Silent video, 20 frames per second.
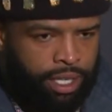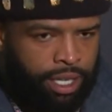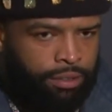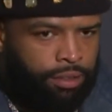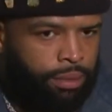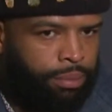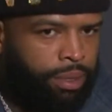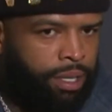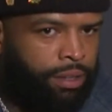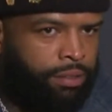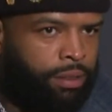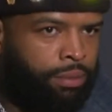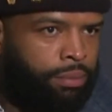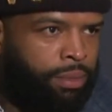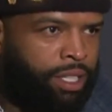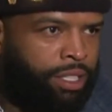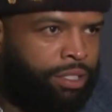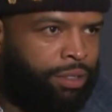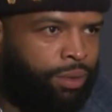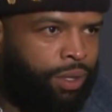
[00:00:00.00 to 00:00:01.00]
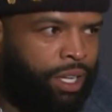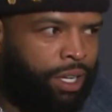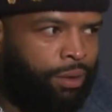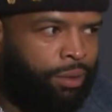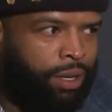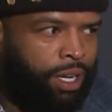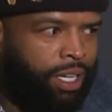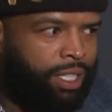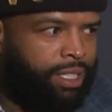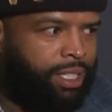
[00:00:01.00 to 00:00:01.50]
every bit of a must
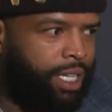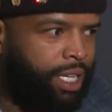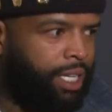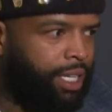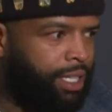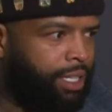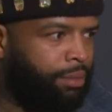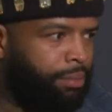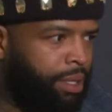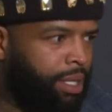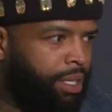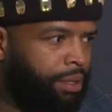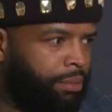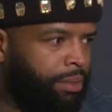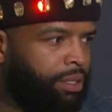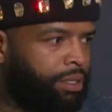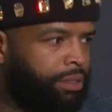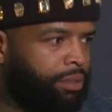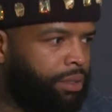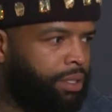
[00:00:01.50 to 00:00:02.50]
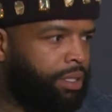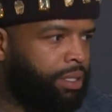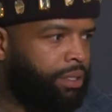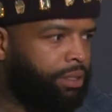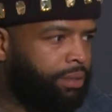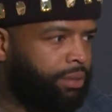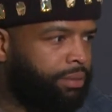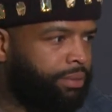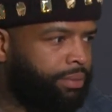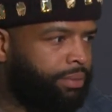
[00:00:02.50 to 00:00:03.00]
win without technically being a must win.